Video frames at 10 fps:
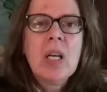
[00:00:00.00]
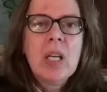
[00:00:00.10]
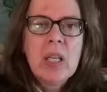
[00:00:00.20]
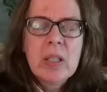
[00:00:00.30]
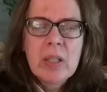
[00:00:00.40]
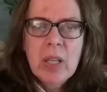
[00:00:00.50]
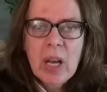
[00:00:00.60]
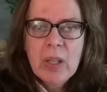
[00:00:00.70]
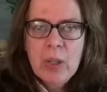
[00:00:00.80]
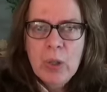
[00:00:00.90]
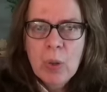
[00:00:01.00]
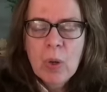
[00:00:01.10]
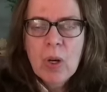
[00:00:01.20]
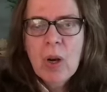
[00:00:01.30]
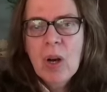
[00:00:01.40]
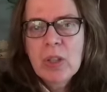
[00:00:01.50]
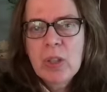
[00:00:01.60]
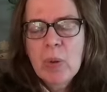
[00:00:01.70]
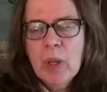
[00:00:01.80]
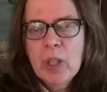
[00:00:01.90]
inside New York.
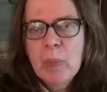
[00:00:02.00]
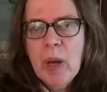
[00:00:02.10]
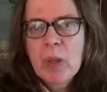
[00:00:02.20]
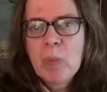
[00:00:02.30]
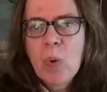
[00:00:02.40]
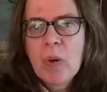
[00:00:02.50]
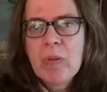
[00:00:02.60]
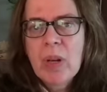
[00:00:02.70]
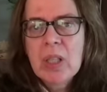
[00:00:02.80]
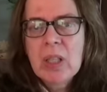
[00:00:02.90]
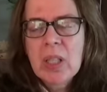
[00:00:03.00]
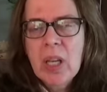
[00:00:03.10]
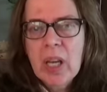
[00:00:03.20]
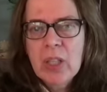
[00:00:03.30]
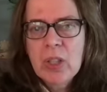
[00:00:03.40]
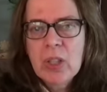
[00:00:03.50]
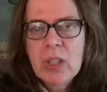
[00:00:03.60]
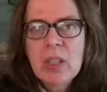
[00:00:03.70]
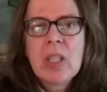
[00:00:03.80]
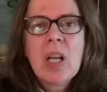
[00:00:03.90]
Also, expect more
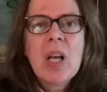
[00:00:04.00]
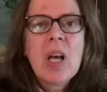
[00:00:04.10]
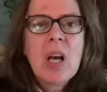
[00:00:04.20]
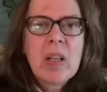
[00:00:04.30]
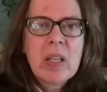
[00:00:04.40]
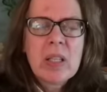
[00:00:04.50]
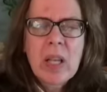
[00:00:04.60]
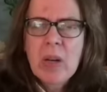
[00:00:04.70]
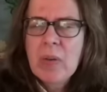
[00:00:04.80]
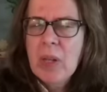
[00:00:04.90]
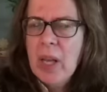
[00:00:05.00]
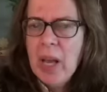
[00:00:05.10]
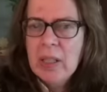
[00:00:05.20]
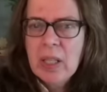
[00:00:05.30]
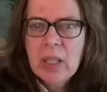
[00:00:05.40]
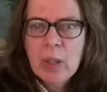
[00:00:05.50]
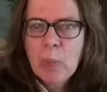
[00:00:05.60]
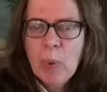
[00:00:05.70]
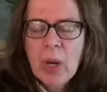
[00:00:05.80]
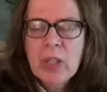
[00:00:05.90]
investigations. This, I don't think, has hit the
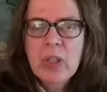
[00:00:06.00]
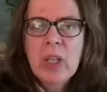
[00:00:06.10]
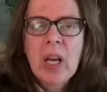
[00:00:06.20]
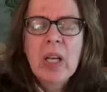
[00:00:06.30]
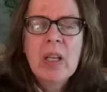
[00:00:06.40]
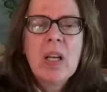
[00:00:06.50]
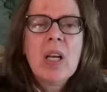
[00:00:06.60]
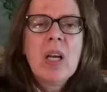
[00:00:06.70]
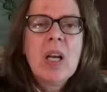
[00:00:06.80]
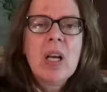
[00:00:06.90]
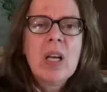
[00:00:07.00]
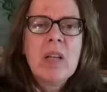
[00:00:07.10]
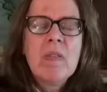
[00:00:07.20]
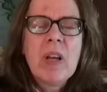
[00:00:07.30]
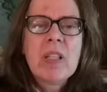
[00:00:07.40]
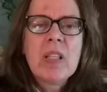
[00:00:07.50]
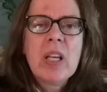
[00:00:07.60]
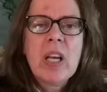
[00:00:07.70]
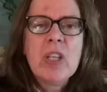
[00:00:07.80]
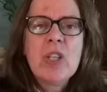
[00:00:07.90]
press yet.
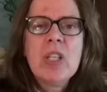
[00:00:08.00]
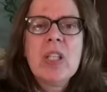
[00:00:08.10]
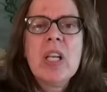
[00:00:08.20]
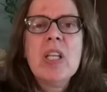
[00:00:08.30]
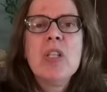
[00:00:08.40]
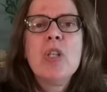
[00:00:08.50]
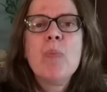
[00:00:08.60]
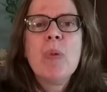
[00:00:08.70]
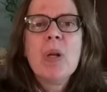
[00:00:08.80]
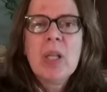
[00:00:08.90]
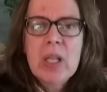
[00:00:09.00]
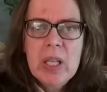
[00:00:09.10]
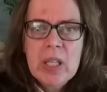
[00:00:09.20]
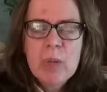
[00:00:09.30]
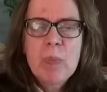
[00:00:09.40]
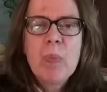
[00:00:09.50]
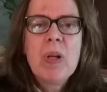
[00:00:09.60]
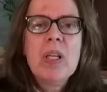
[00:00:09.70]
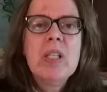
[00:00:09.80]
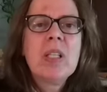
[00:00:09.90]
Investigations into
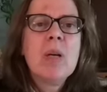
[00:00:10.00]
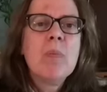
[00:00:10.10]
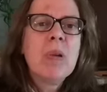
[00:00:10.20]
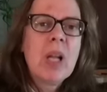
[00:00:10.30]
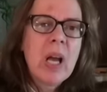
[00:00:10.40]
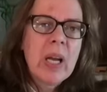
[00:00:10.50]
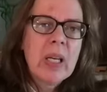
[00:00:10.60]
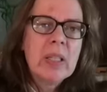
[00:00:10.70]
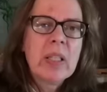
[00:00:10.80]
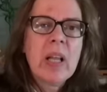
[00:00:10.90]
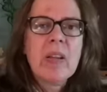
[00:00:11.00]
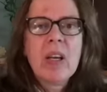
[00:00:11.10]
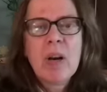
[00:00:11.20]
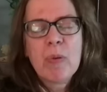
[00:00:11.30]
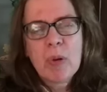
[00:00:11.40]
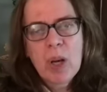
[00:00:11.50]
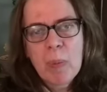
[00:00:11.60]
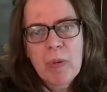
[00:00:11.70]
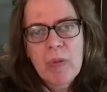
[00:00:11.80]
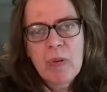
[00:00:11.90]
police compliance, and the covering
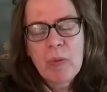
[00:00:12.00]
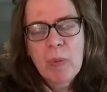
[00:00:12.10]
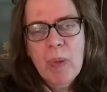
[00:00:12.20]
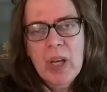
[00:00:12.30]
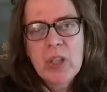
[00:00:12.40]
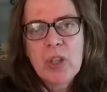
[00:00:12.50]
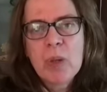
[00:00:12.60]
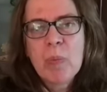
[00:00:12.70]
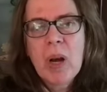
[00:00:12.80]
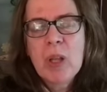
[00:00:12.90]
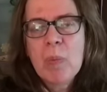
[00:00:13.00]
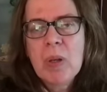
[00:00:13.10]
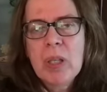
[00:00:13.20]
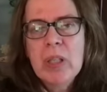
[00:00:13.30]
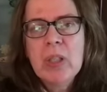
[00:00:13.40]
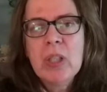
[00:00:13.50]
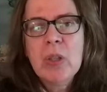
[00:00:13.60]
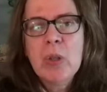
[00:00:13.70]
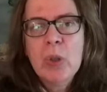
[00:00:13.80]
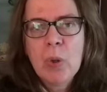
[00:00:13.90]
up of information by the police
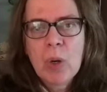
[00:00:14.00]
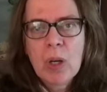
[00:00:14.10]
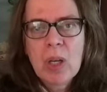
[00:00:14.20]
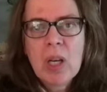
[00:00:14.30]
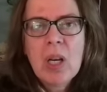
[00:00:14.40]
in New York